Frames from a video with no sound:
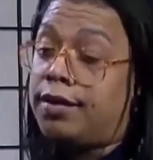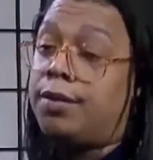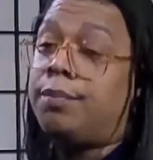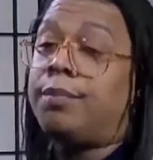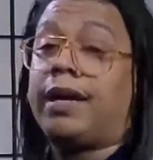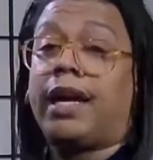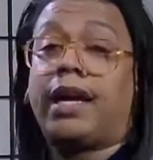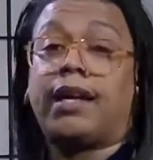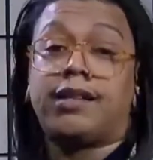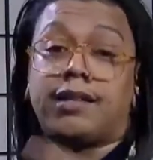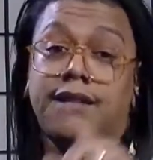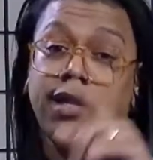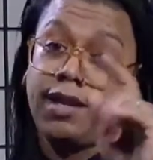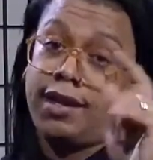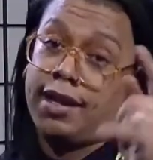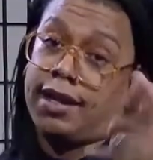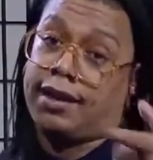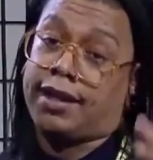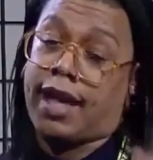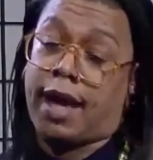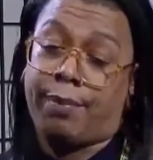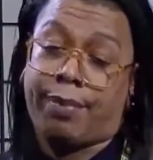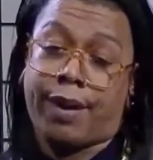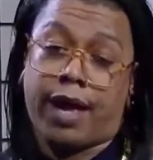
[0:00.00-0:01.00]
Beyonce,
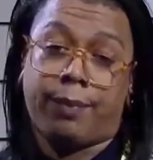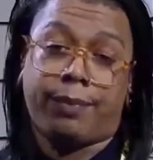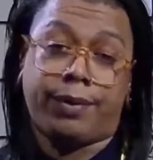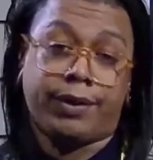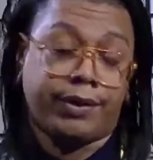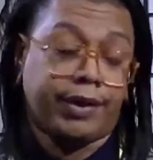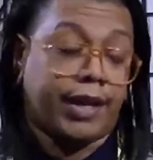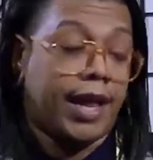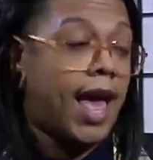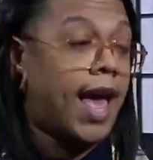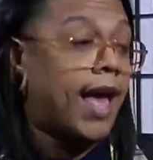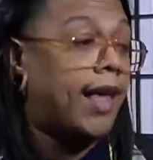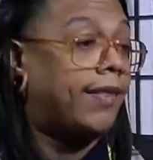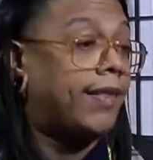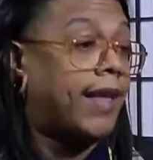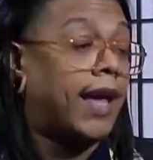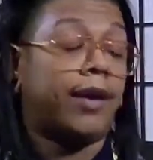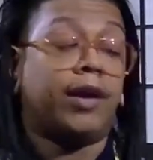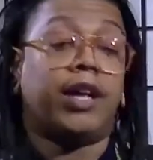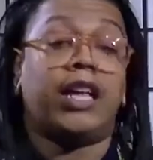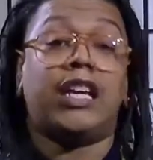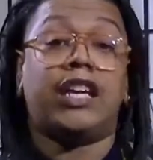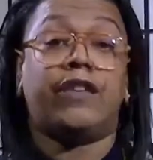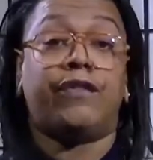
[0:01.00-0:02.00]
get that popping. Uh,
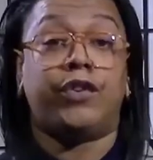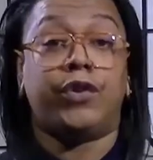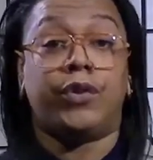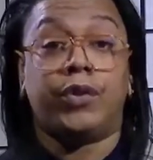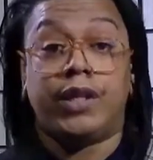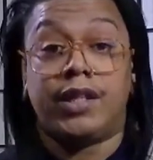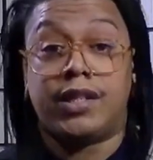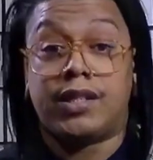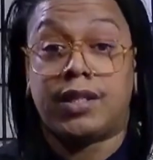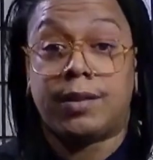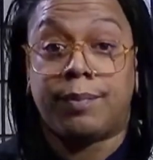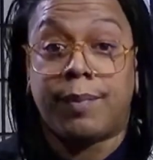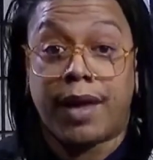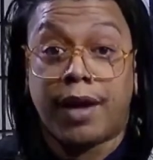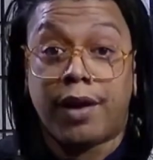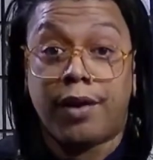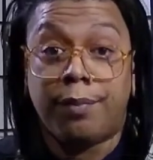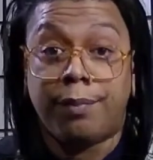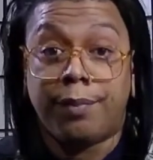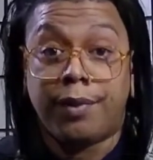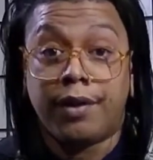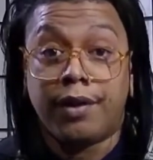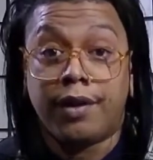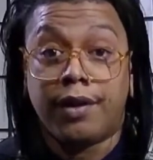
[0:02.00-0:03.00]
that and if you need some
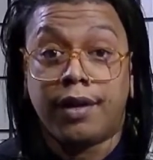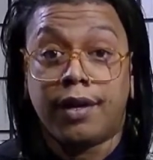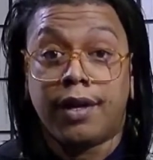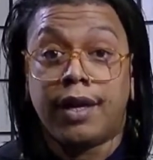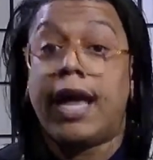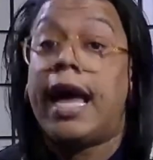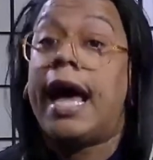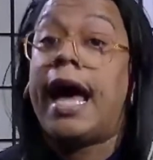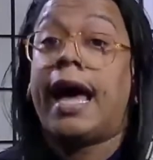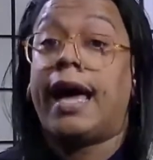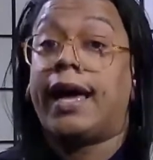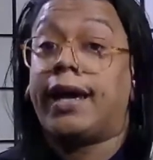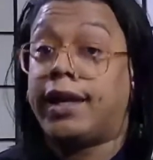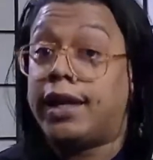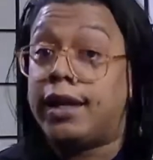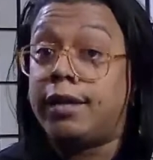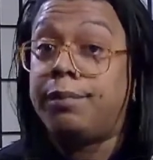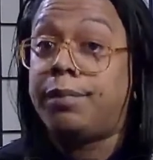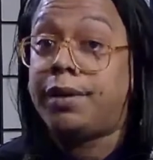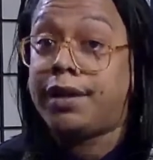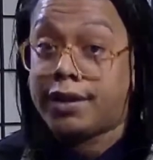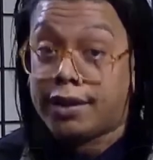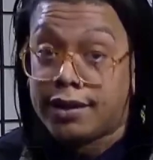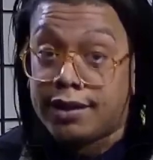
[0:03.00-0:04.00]
help, I
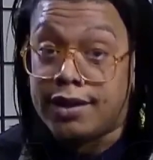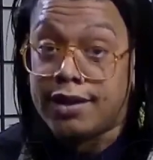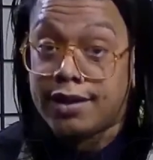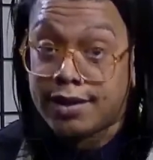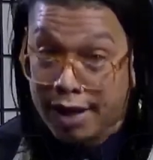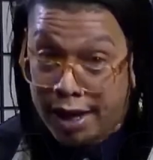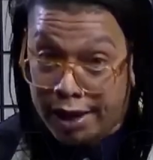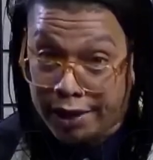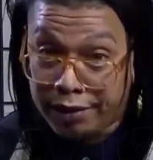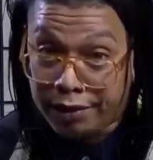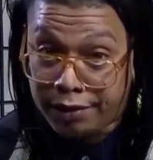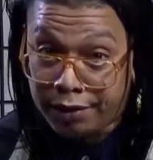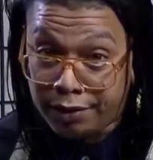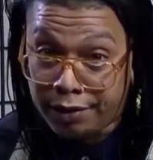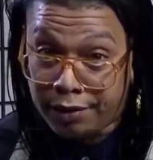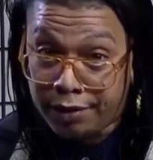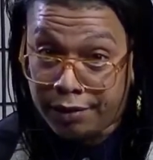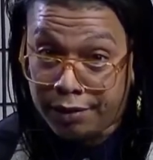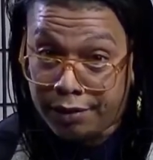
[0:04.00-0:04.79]
can be the designer.